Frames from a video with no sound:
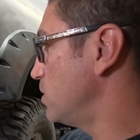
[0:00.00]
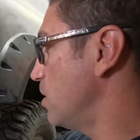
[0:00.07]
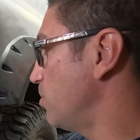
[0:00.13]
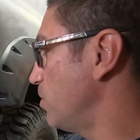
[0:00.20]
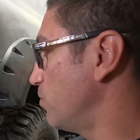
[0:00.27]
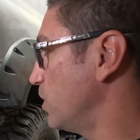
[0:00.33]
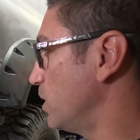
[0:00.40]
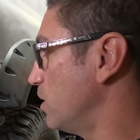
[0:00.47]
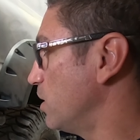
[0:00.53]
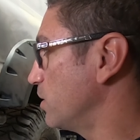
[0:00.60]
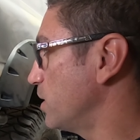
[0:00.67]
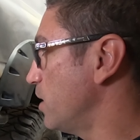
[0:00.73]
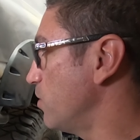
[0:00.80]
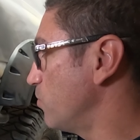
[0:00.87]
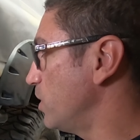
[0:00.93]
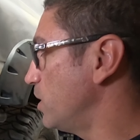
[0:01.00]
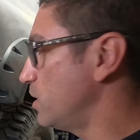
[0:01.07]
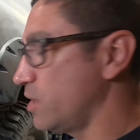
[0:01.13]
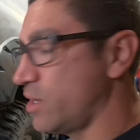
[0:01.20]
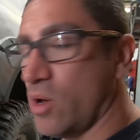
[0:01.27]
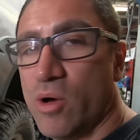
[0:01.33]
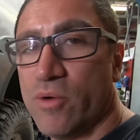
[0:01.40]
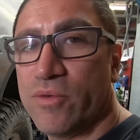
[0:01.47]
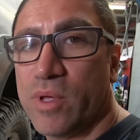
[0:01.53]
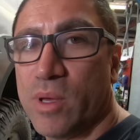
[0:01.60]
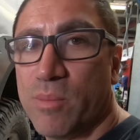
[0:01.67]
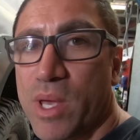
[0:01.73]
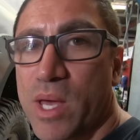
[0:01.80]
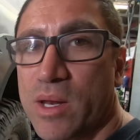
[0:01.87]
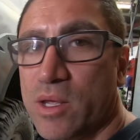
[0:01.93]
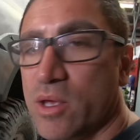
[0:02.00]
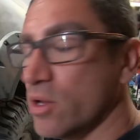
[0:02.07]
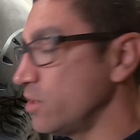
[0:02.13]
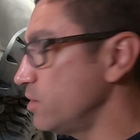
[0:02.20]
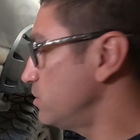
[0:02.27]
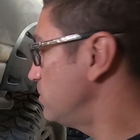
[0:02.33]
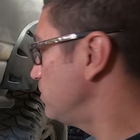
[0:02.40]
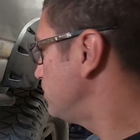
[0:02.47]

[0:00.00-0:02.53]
up, everything like that, ready to go off, get powder coated.